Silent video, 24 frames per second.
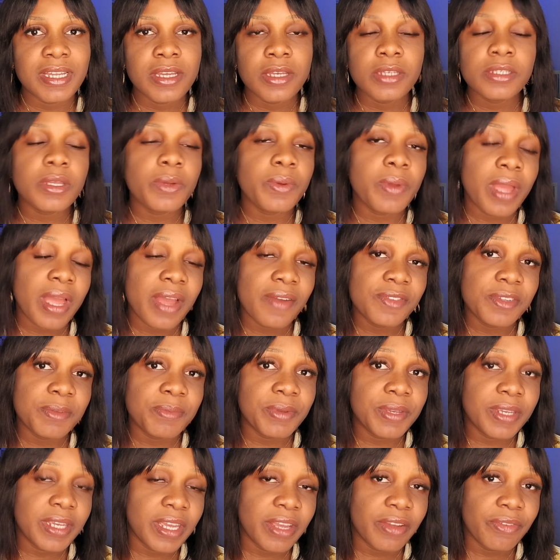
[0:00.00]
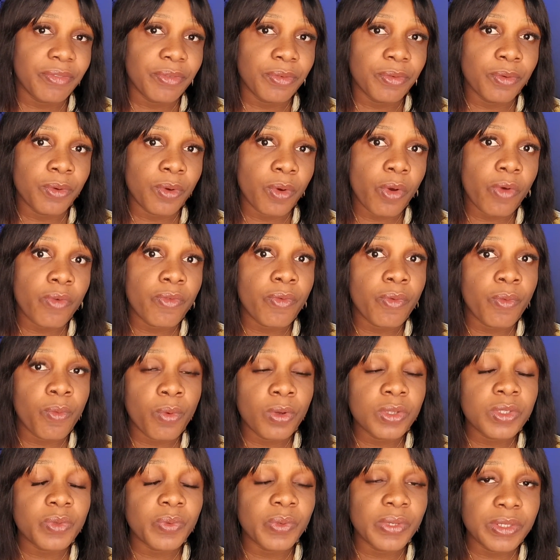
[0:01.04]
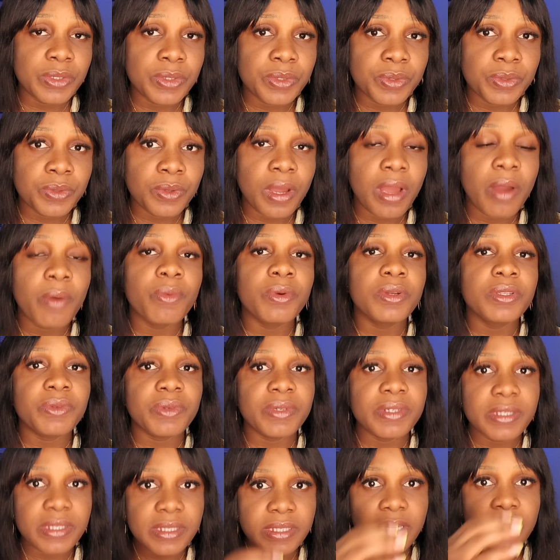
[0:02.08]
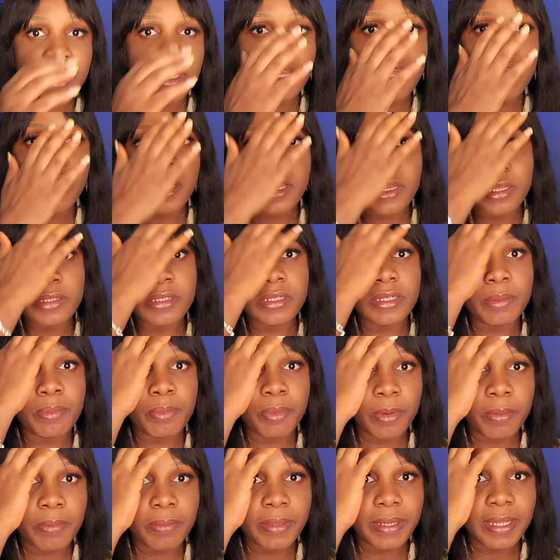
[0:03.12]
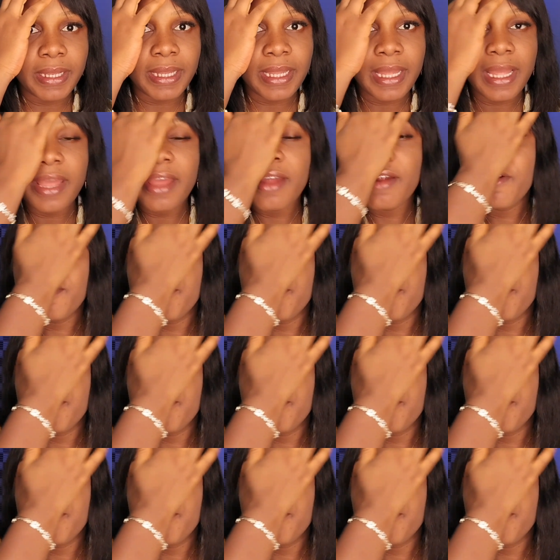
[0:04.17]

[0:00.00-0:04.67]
So we have to be careful of what we do and what we say to the public.